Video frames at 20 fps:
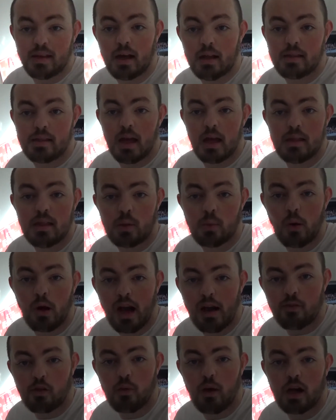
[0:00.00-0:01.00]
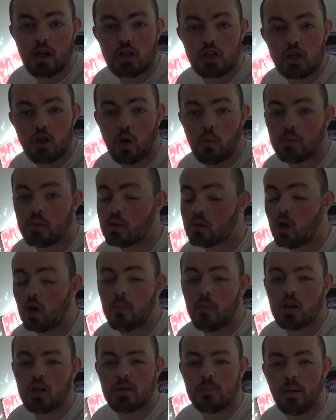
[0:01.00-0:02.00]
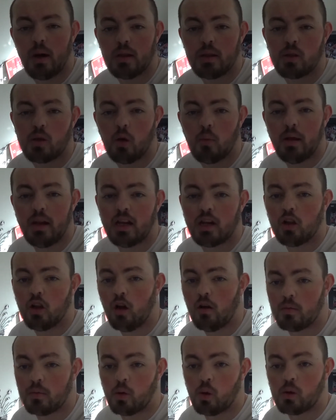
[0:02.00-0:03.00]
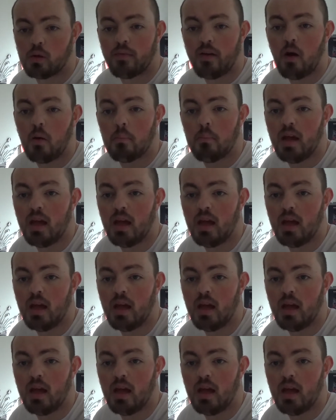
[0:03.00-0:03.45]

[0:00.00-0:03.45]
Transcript: guys, this is where I have to go out and shop so much and buy so many clothes because without